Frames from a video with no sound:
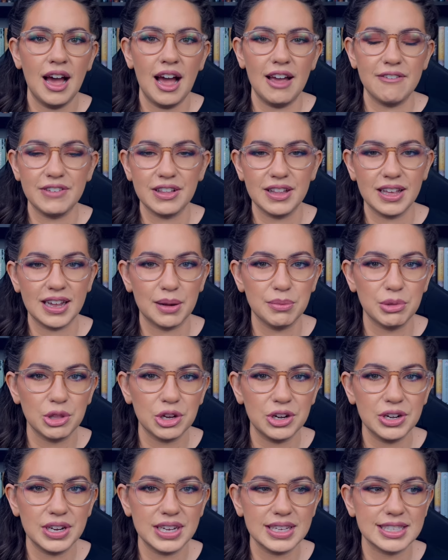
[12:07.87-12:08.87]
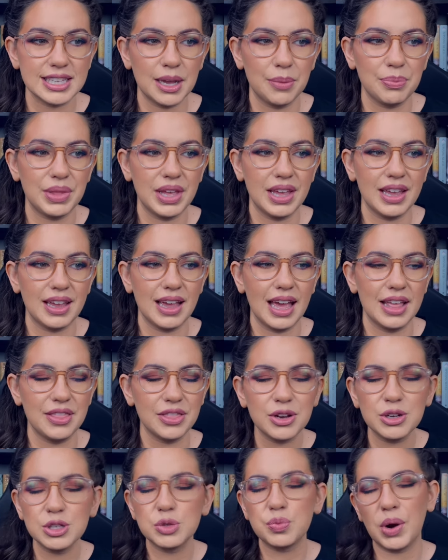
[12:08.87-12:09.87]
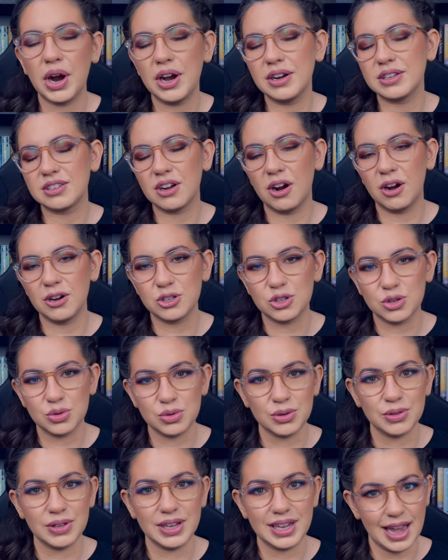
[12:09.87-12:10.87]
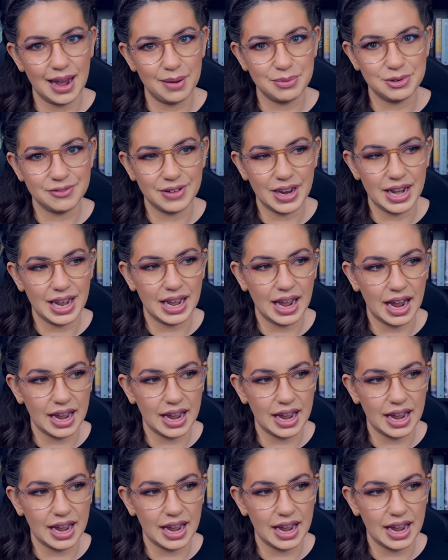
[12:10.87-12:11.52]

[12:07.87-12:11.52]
I feel like I'm learning something, and those parts are truly captivating.